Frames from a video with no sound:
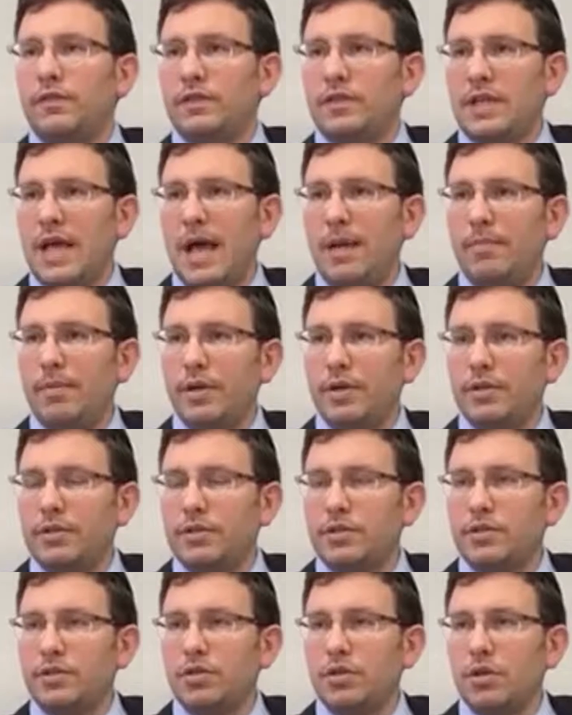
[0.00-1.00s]

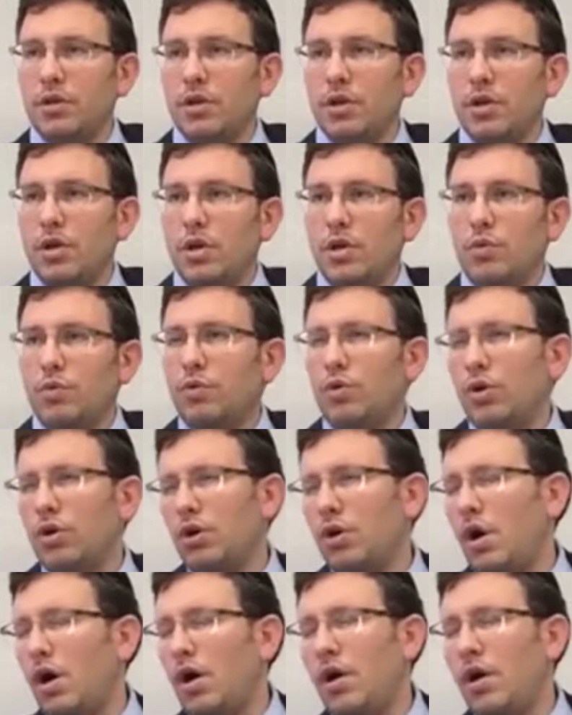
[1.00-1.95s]
tablets were